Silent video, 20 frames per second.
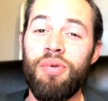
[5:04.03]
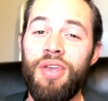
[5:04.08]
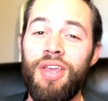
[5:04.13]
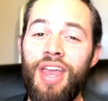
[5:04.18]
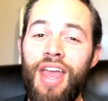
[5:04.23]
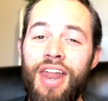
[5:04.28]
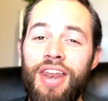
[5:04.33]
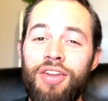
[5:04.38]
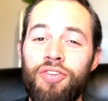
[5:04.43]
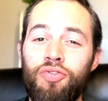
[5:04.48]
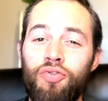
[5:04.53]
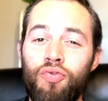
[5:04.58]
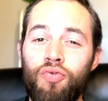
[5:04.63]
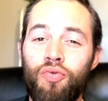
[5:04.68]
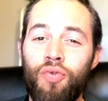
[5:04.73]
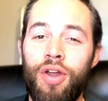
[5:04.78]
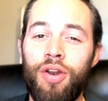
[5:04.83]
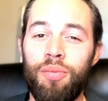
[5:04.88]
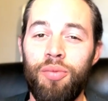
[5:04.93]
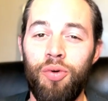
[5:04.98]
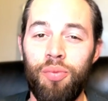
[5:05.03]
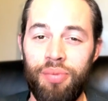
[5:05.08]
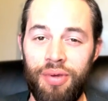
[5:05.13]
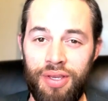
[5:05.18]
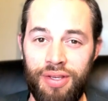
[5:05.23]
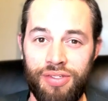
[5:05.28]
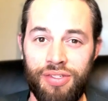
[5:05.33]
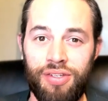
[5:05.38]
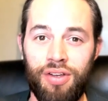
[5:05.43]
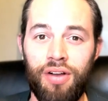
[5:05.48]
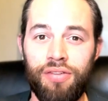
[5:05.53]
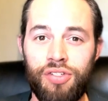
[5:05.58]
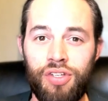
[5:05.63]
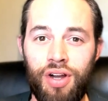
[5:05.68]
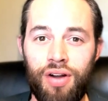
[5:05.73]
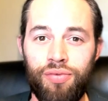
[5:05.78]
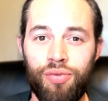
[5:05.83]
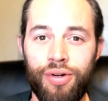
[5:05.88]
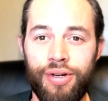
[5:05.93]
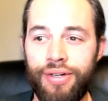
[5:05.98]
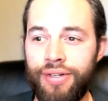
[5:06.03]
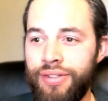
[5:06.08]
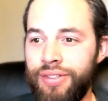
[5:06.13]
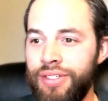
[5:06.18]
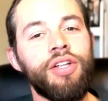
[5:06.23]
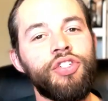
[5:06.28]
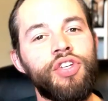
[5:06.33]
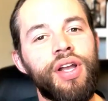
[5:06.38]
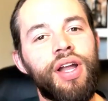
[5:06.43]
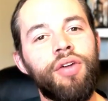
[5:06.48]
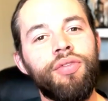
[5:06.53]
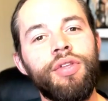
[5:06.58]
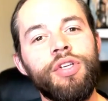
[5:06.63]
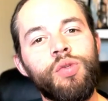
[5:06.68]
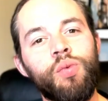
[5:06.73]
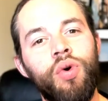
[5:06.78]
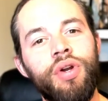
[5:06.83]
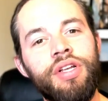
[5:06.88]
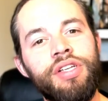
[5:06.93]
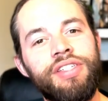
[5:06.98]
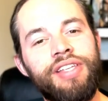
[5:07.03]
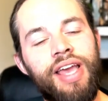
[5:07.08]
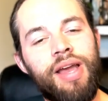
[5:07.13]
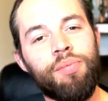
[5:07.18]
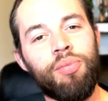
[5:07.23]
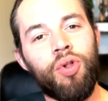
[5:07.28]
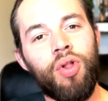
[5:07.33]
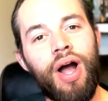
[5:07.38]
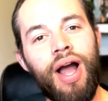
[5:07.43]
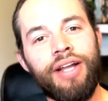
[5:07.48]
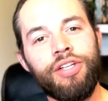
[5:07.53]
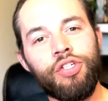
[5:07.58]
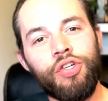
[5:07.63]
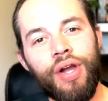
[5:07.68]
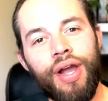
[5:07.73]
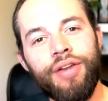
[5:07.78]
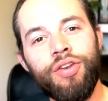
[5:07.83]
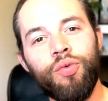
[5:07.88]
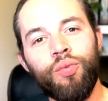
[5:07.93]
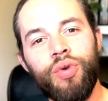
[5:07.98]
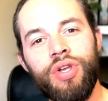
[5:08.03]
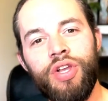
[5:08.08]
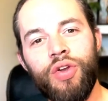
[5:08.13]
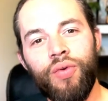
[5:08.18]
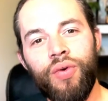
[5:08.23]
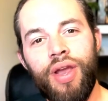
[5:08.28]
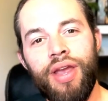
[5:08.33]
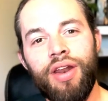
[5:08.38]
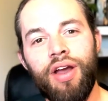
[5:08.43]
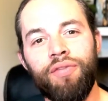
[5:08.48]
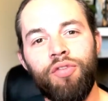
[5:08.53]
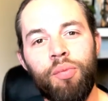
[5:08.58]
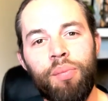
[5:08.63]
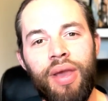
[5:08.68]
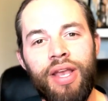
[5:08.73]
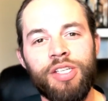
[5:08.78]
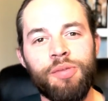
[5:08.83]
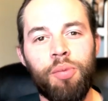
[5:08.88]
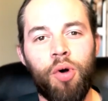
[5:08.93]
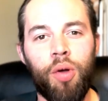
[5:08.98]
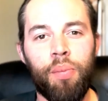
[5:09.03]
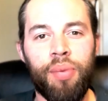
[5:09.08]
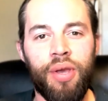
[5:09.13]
be an incredible piece of software. Check out this one example I tried to recreate of a baseball